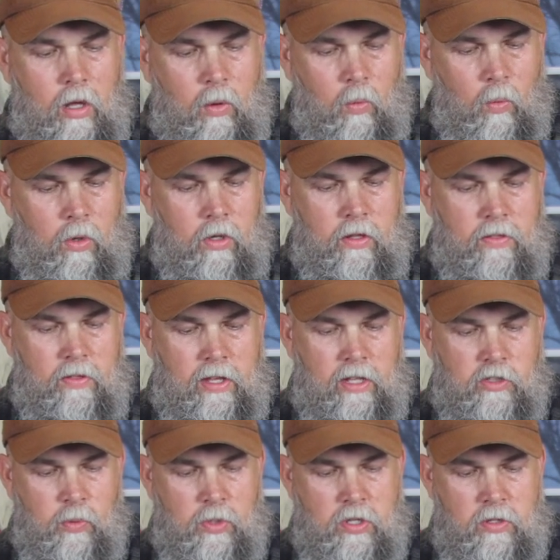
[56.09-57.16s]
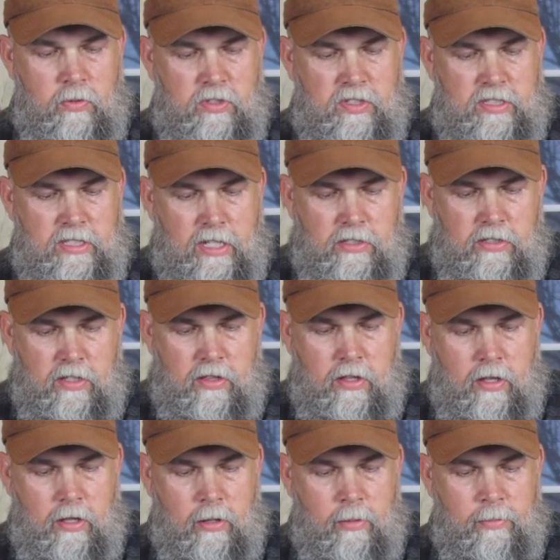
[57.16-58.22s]
One of the things, when you season
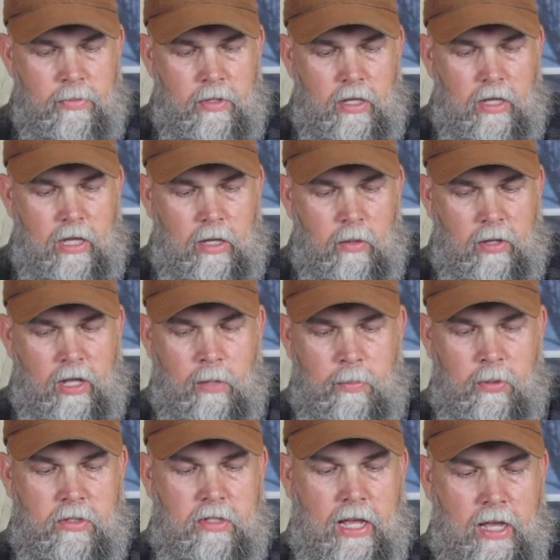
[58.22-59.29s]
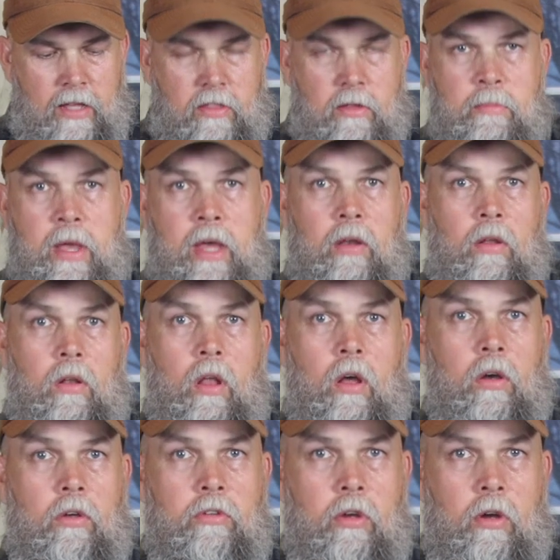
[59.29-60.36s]
them, it will help protect the metal
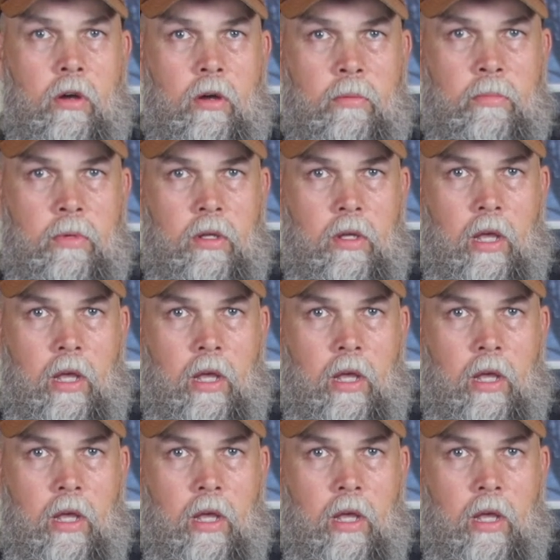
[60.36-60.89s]
long term.